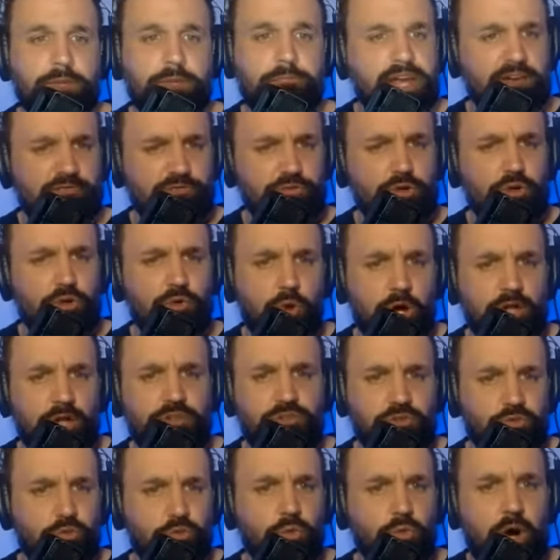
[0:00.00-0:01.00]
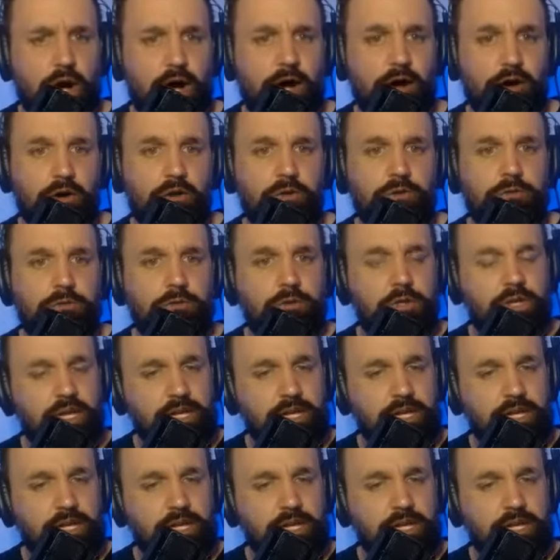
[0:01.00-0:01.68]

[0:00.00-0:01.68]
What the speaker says: but every once in a while,